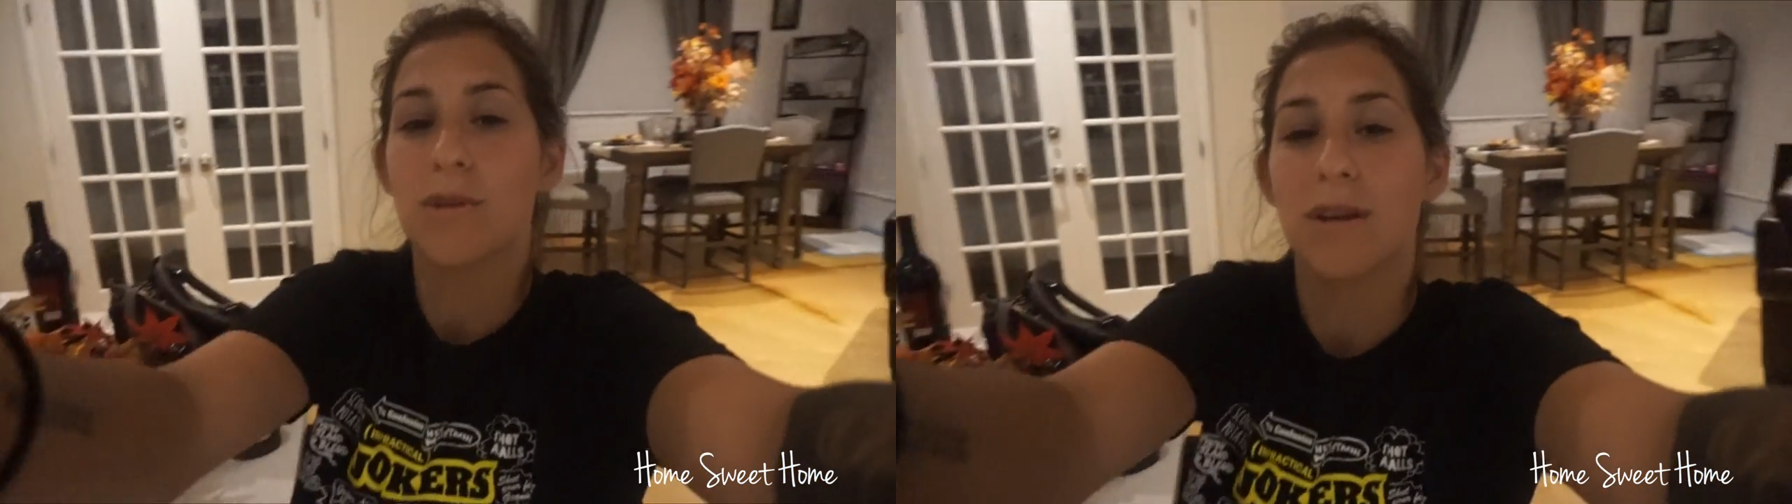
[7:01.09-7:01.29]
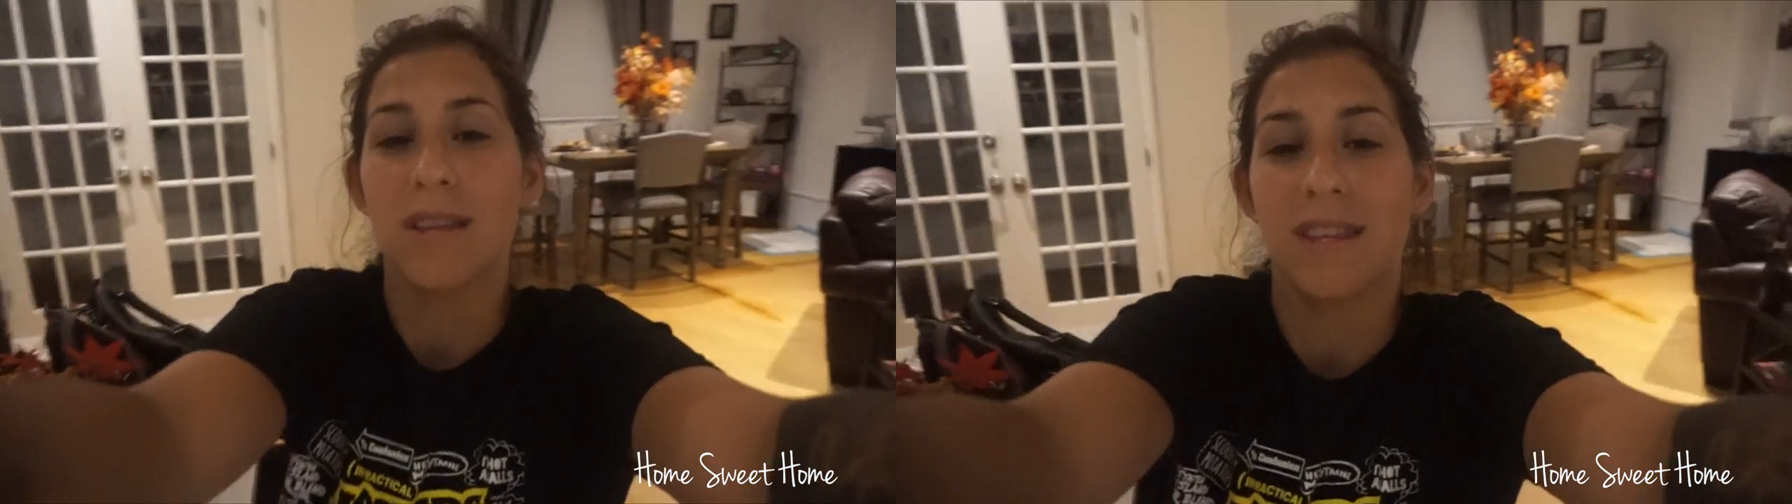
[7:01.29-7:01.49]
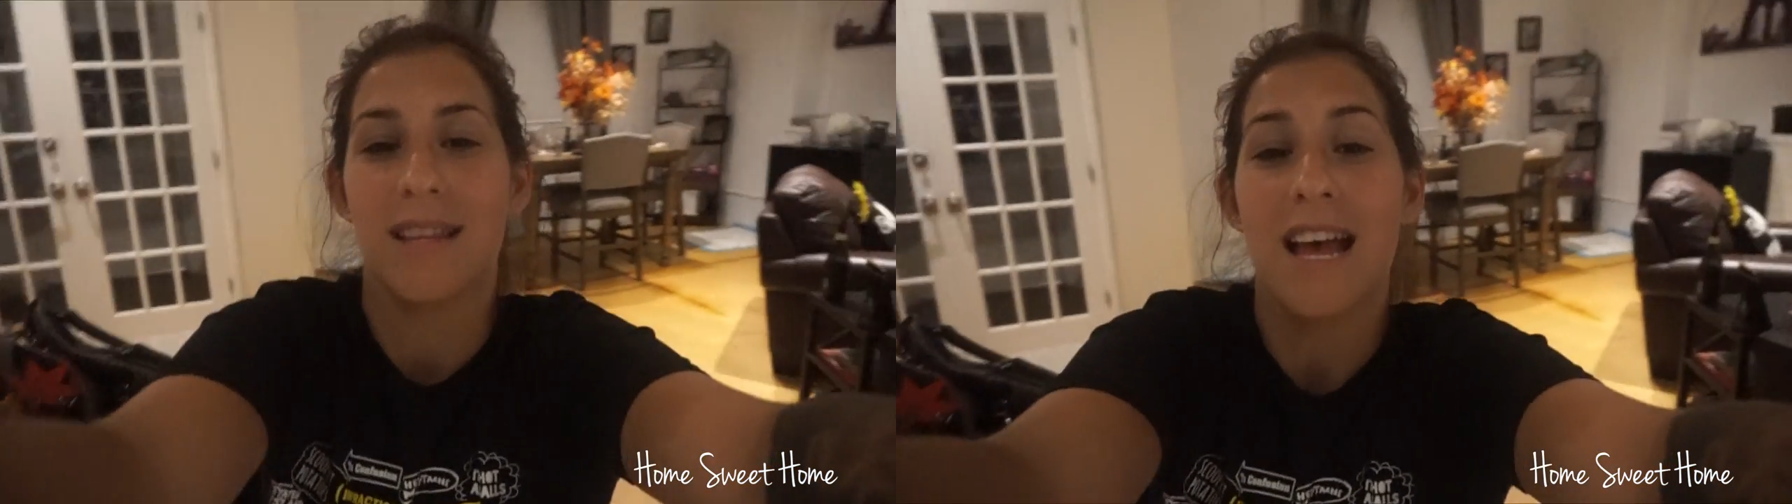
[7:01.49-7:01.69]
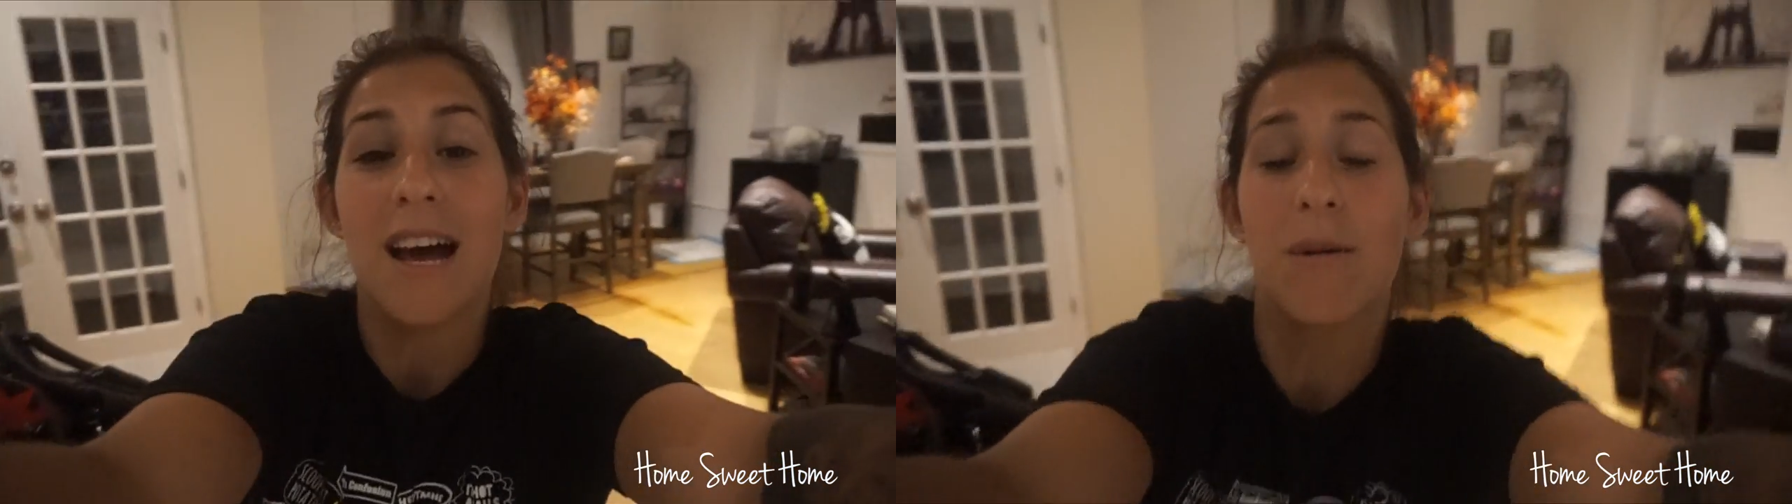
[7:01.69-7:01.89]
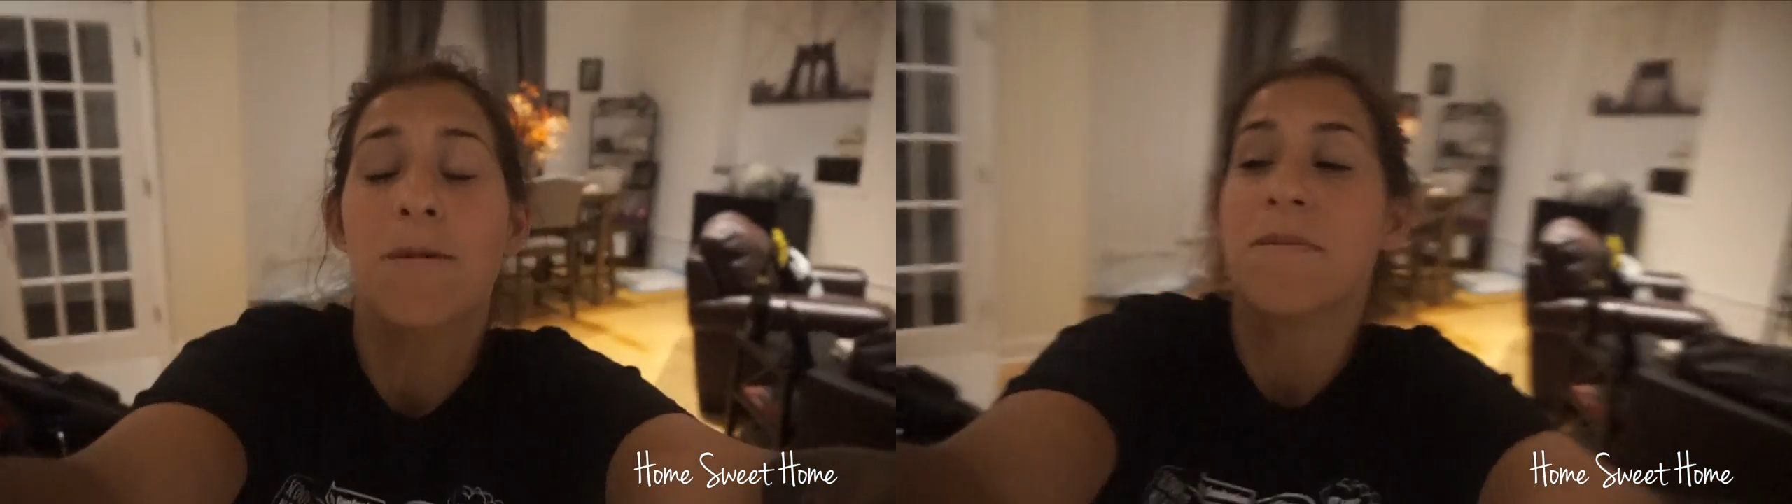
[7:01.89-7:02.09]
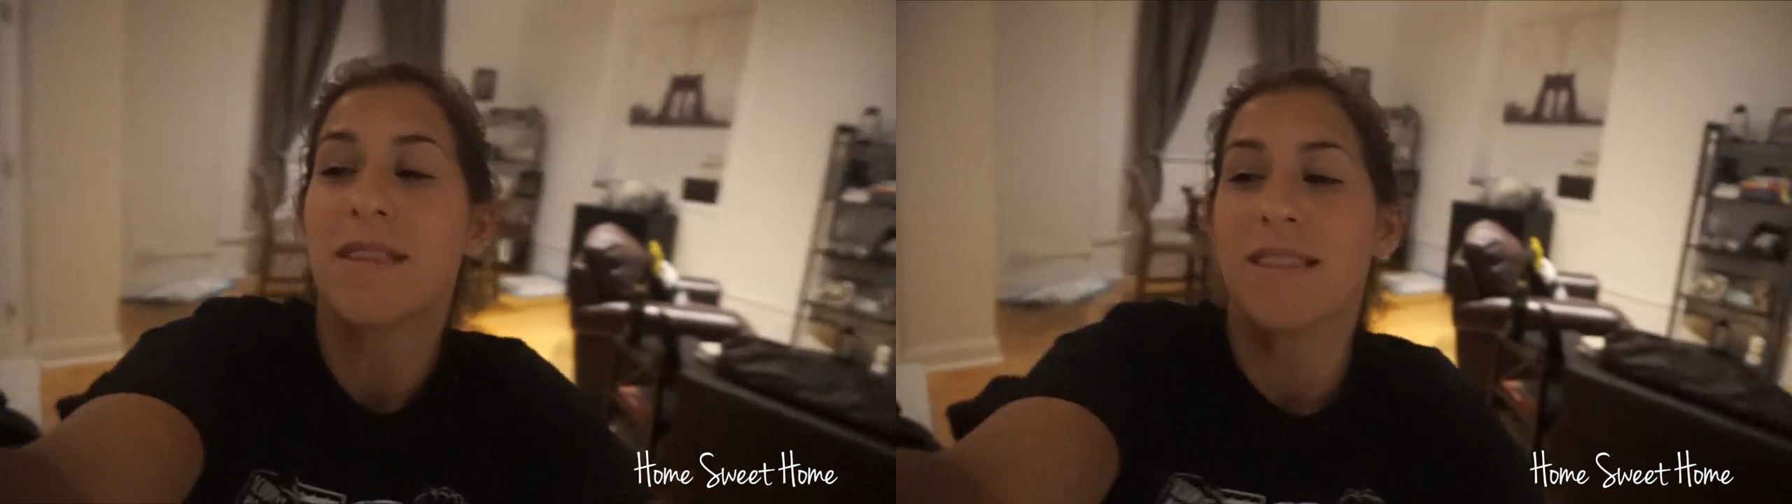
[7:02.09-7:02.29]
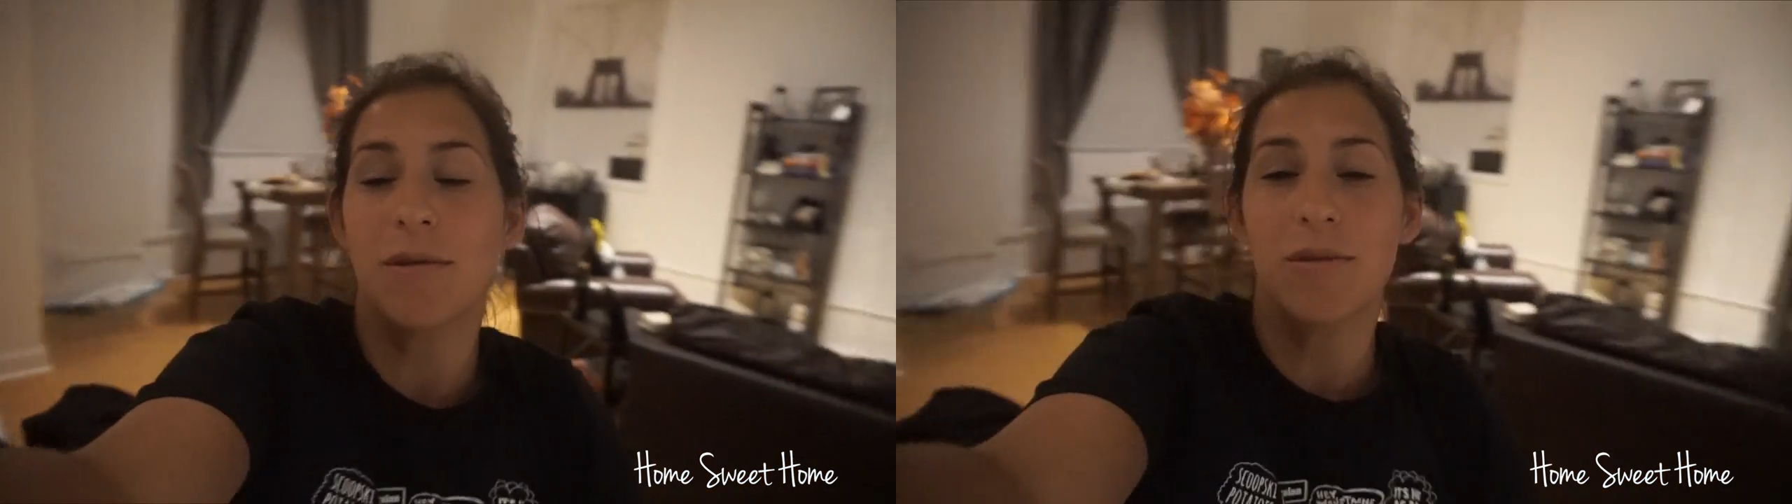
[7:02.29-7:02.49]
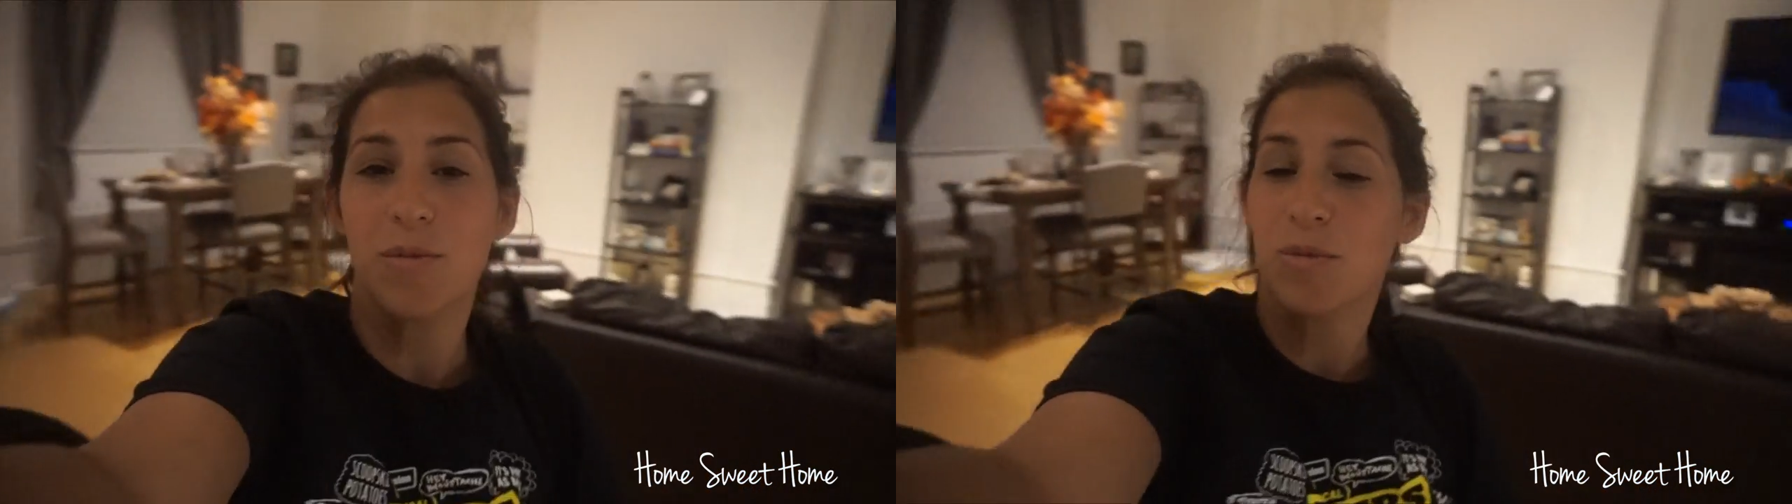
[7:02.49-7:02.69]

The only thing now that we've